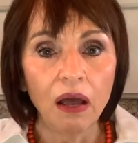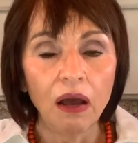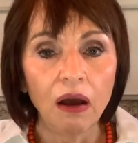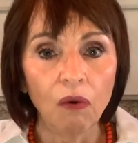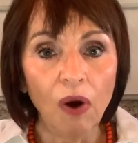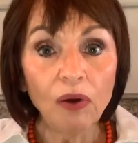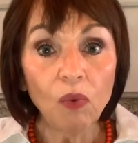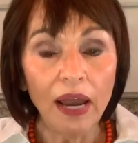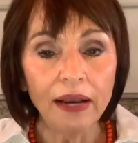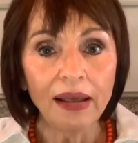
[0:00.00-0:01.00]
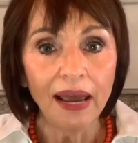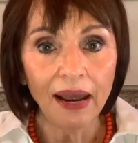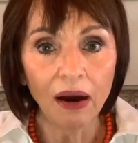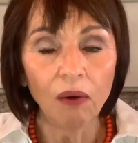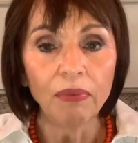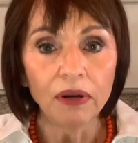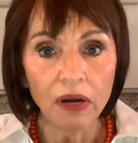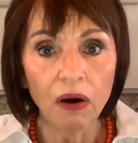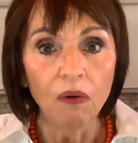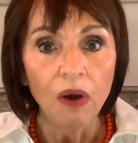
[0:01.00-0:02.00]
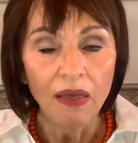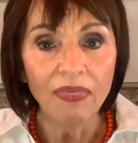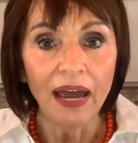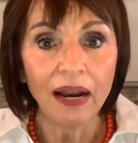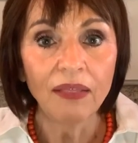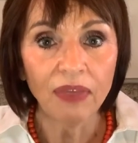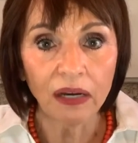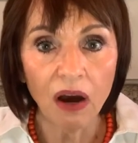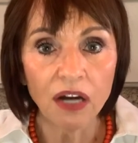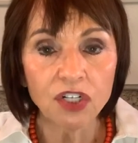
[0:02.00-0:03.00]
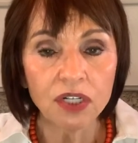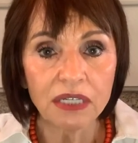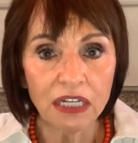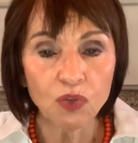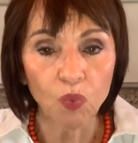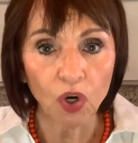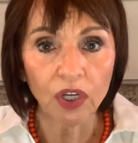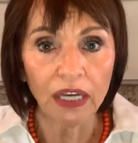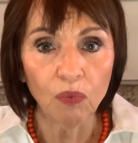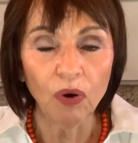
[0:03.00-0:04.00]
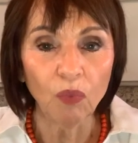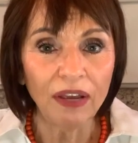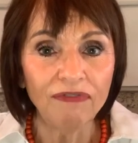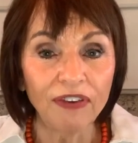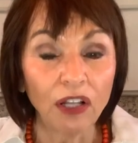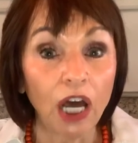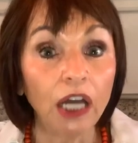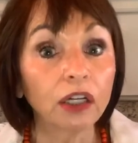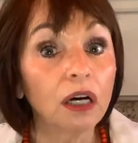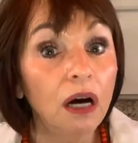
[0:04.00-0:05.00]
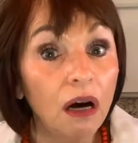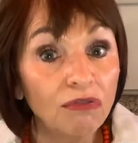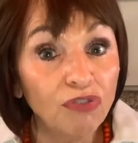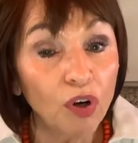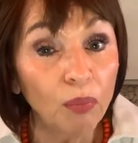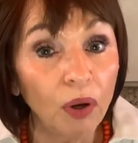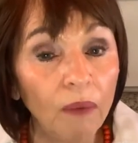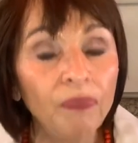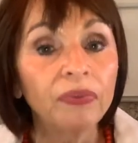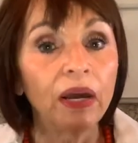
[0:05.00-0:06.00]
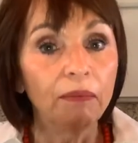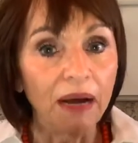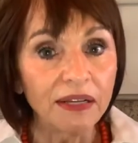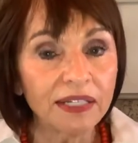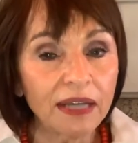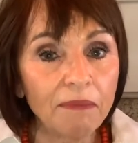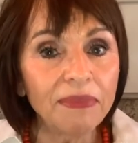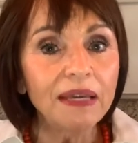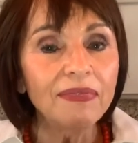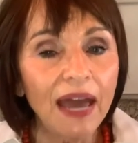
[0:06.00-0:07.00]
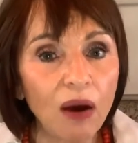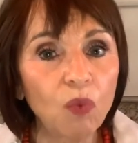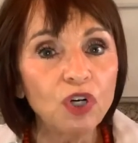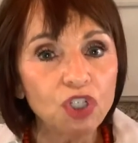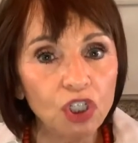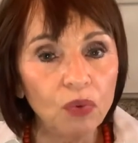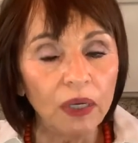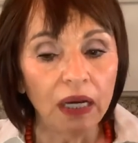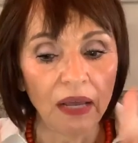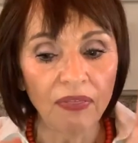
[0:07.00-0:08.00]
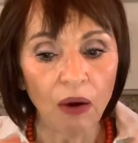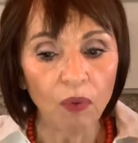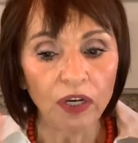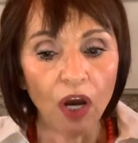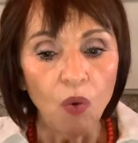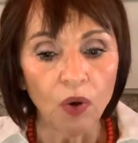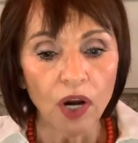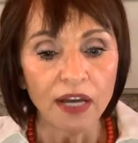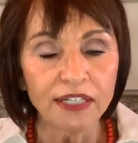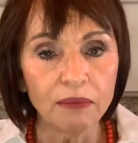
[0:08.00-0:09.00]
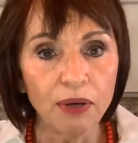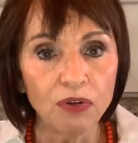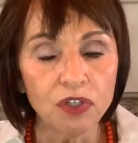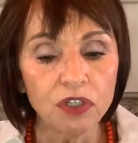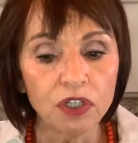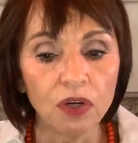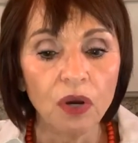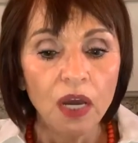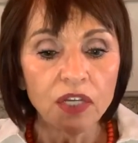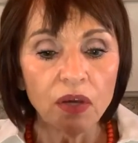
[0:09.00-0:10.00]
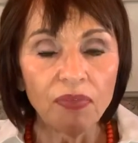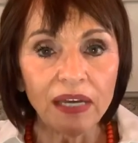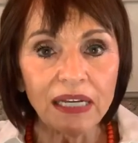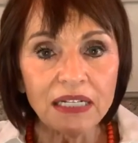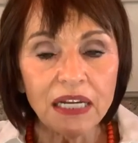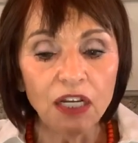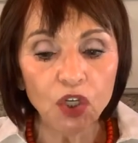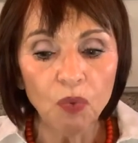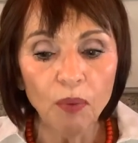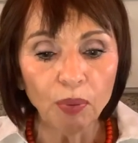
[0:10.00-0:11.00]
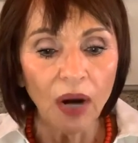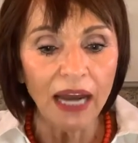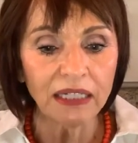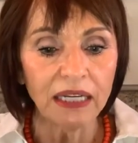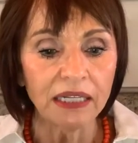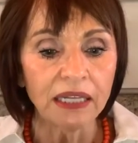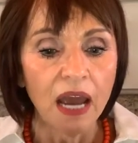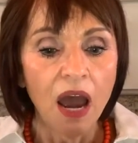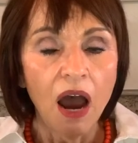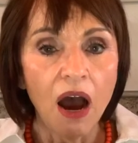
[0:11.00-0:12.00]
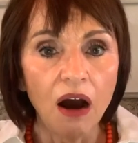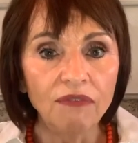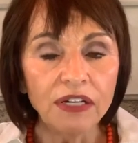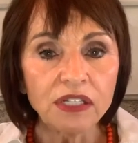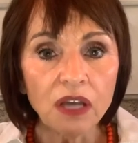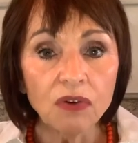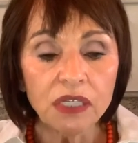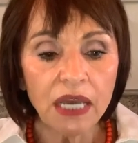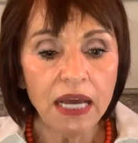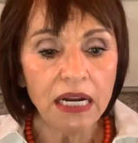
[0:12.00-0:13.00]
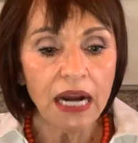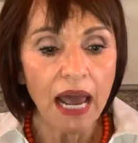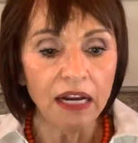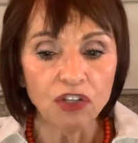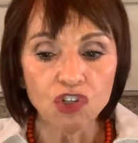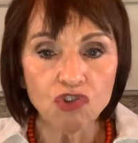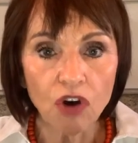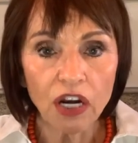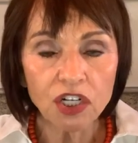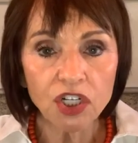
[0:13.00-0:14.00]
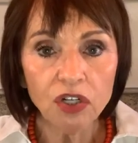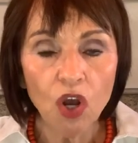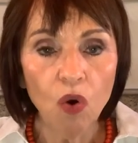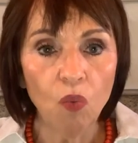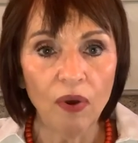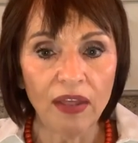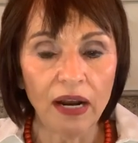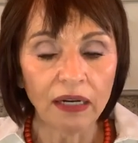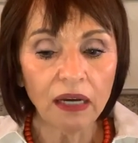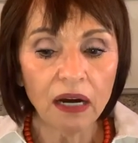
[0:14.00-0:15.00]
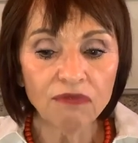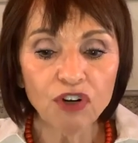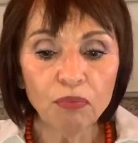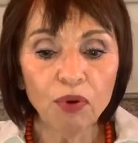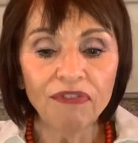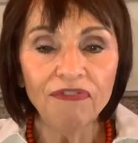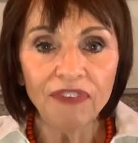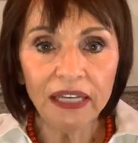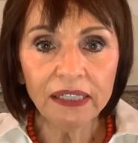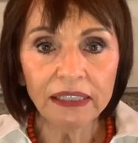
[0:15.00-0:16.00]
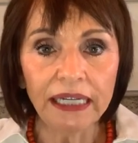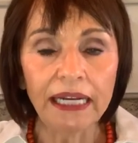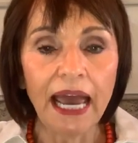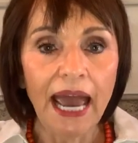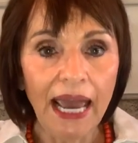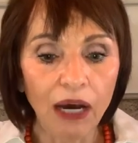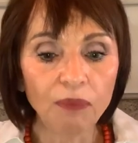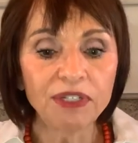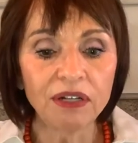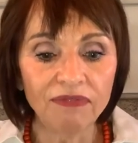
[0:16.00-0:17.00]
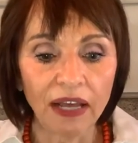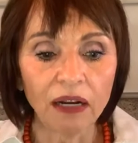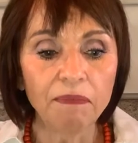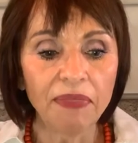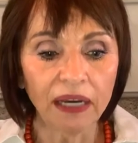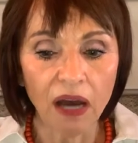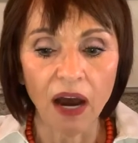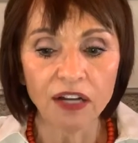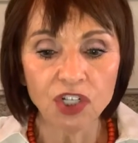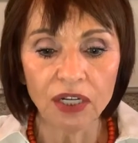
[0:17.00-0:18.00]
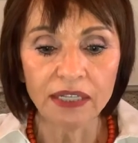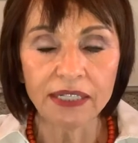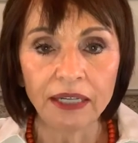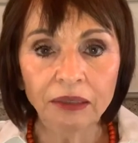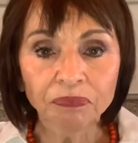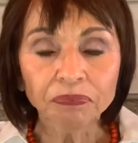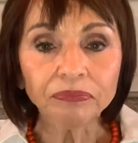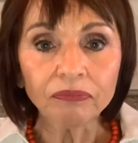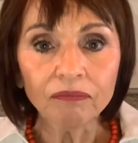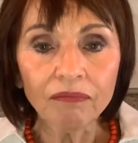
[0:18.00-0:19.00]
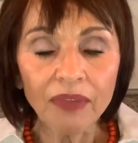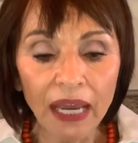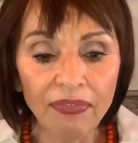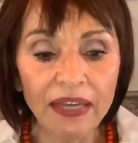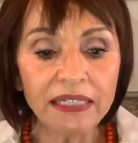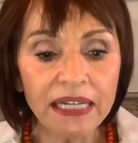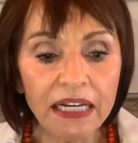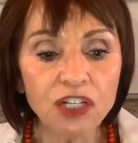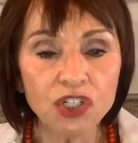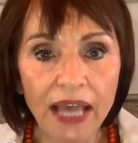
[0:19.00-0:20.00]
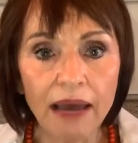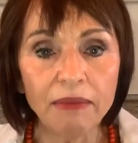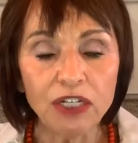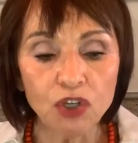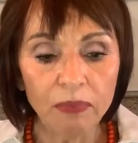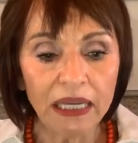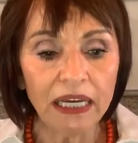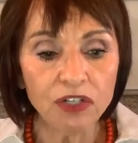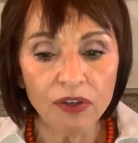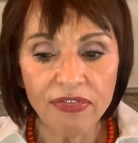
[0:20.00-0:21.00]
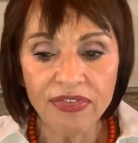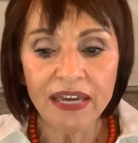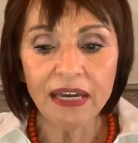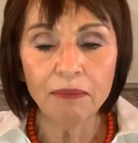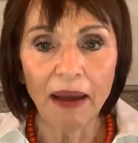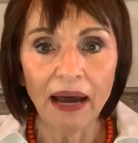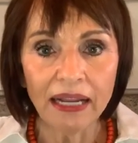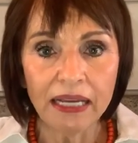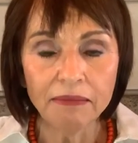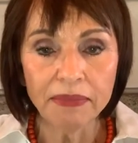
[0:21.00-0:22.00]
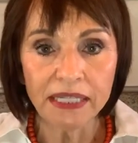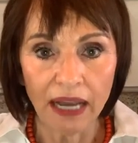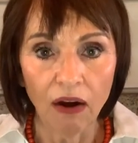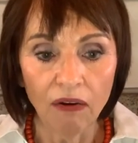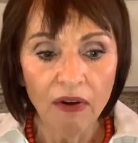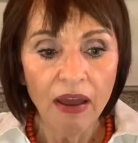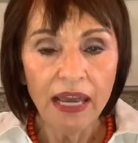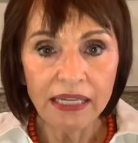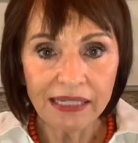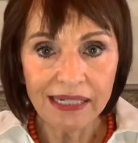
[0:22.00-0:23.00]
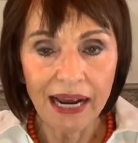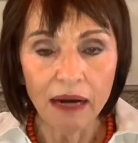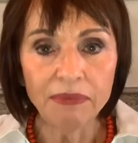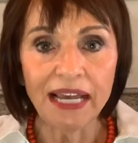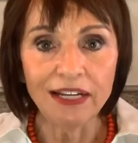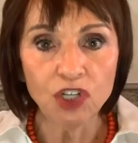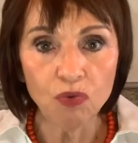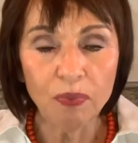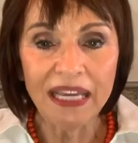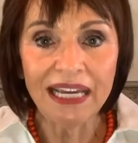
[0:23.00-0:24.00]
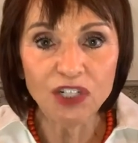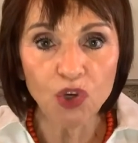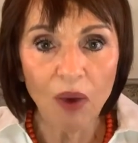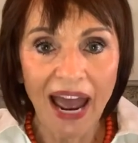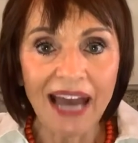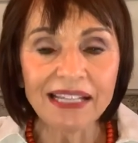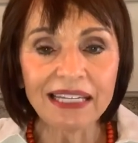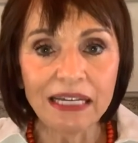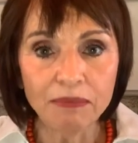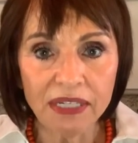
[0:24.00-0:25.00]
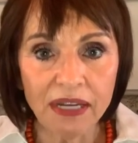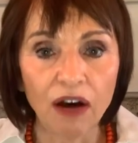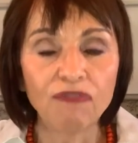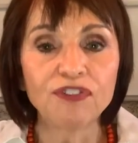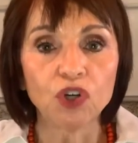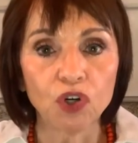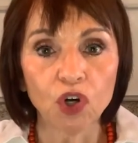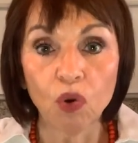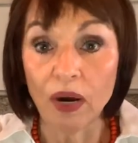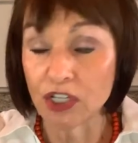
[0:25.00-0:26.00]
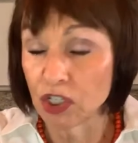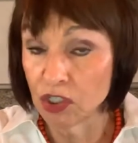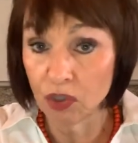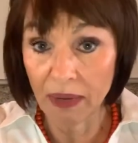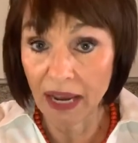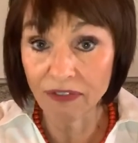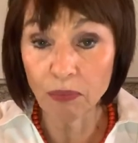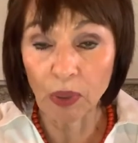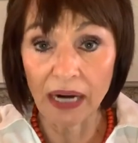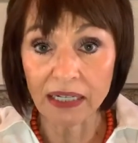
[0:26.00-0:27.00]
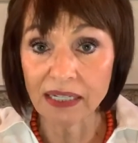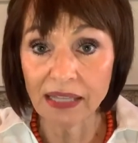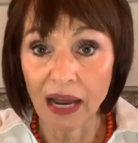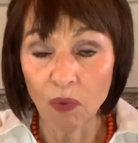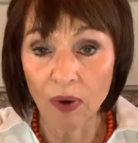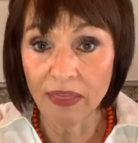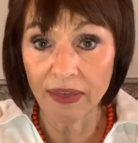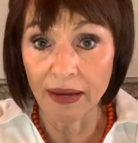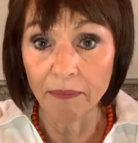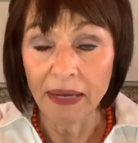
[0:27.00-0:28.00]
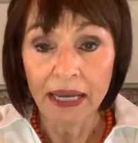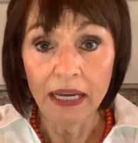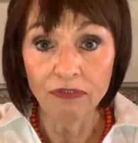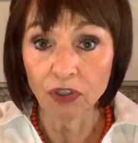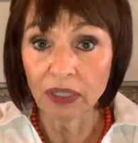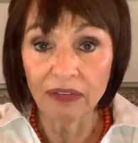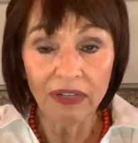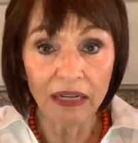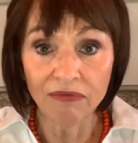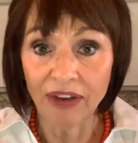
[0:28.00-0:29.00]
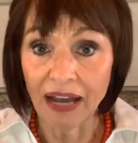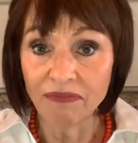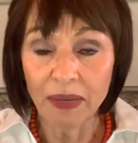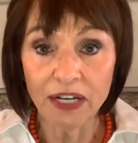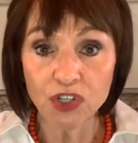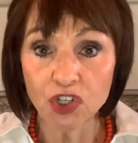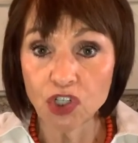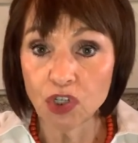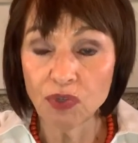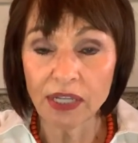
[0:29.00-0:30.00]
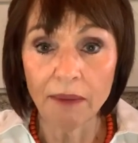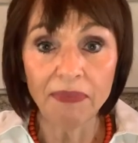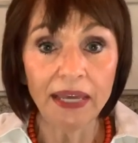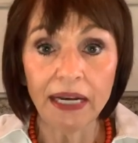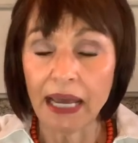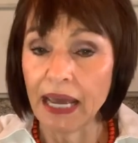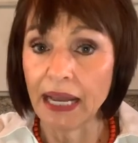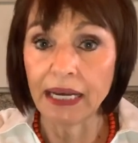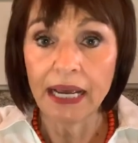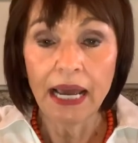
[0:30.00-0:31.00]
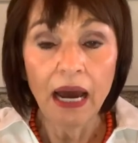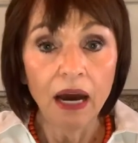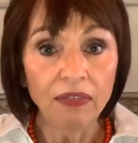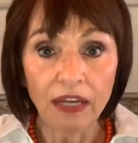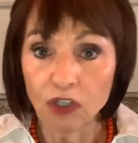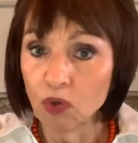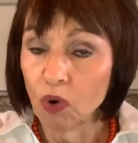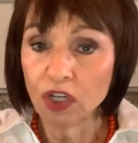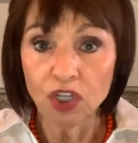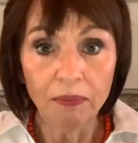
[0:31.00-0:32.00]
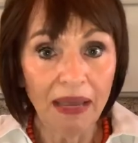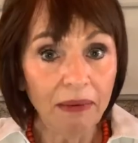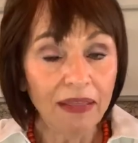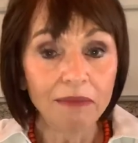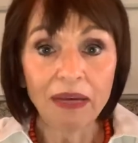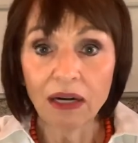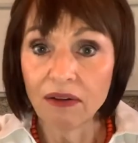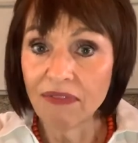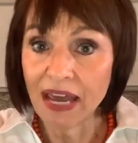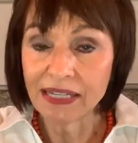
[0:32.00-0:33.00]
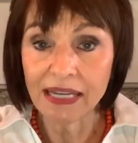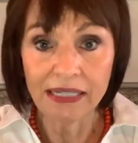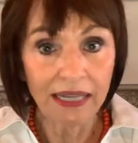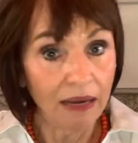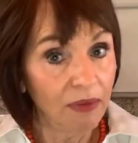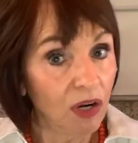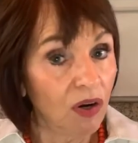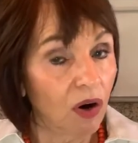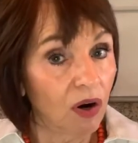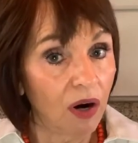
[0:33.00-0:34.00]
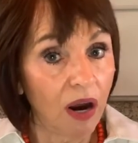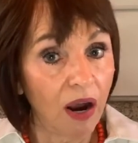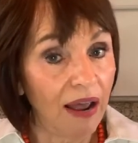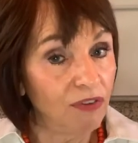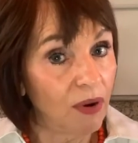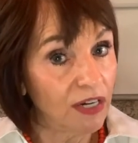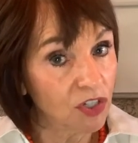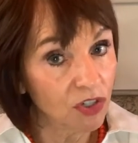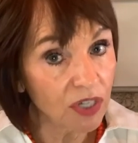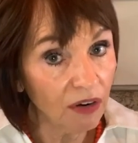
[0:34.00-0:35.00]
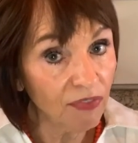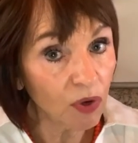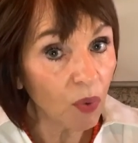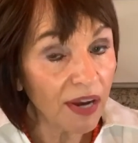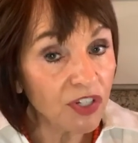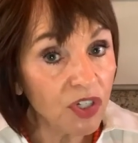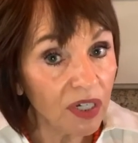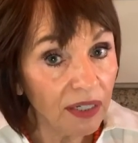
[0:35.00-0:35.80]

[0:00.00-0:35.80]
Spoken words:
one way to help know that the conscience is working when we feel uncomfortable about something that we're doing that we know we're not supposed to do. So the continual practice of associating an instruction with an uncomfortable feeling helps develop the conscience. And then teach Sammy to begin to think about himself, his steps, and to begin to ask himself certain questions. You may have to practice that with him. If you're giving him 5 minutes to do something, and then you want to maybe in the middle of that say, Sammy, have you asked yourself the question?